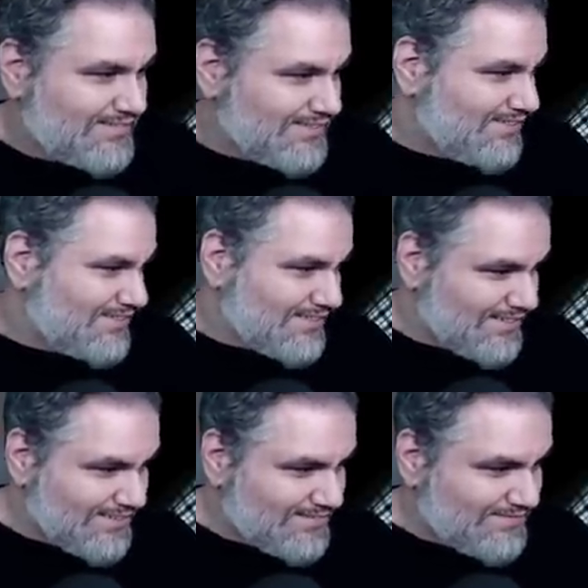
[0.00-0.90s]
So you can see
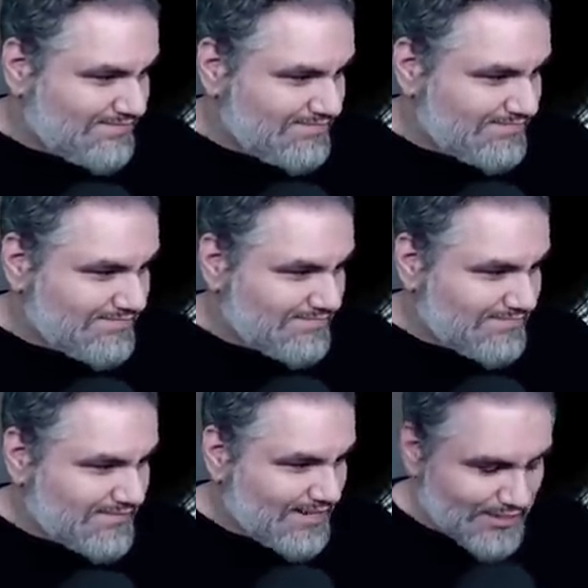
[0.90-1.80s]
now.
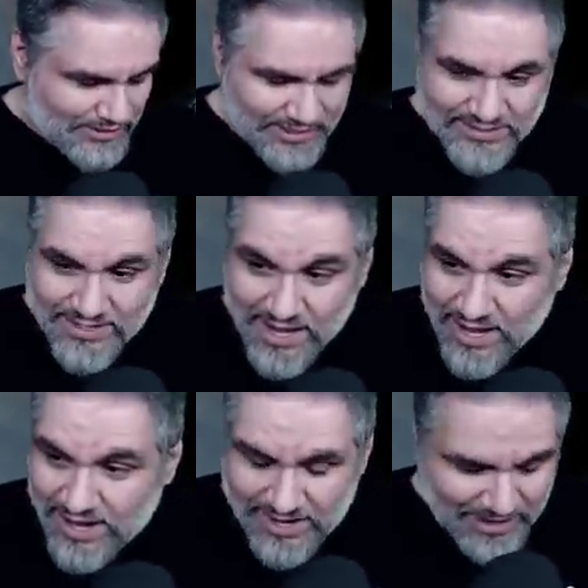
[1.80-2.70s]
It actually has
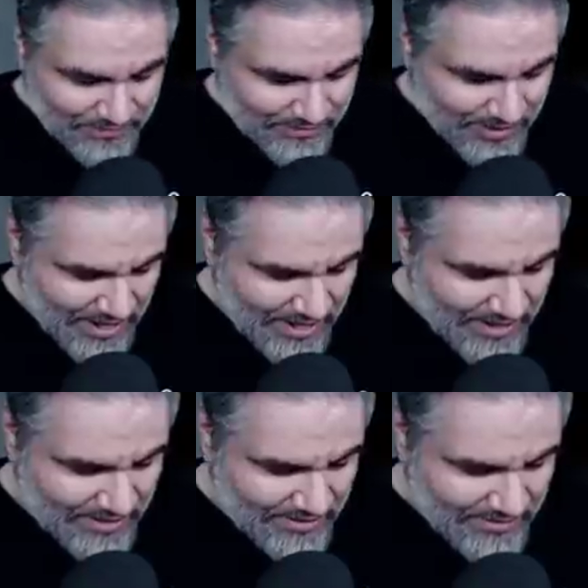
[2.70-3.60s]
nine after I
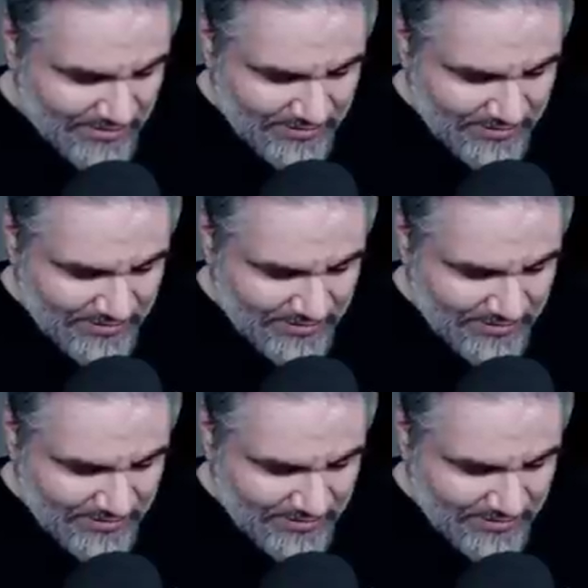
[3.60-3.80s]
add